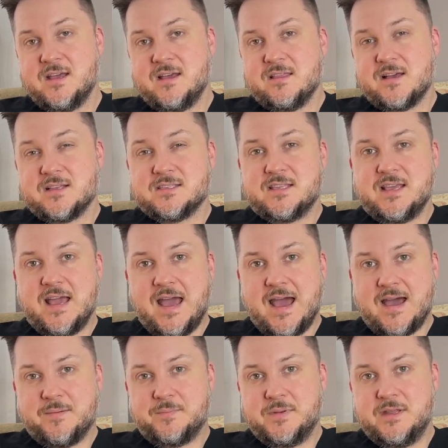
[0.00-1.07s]
That's the
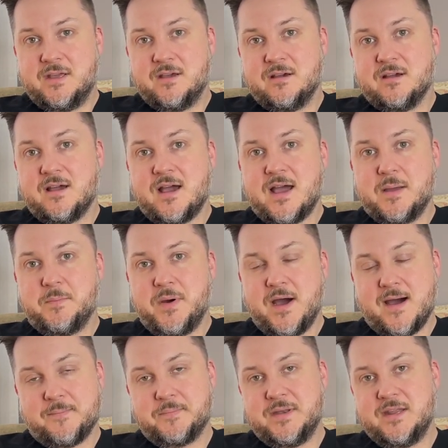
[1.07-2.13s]

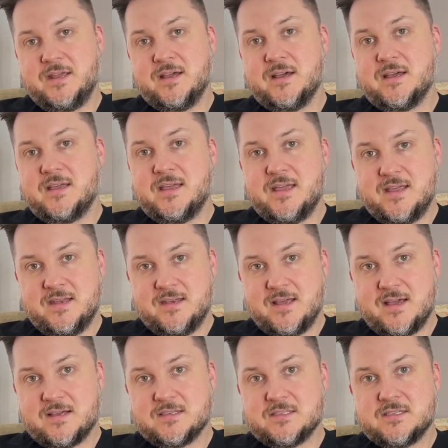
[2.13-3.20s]
apnea-hypopnea
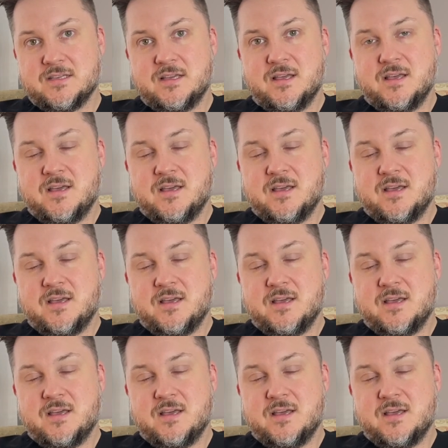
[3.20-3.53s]
index.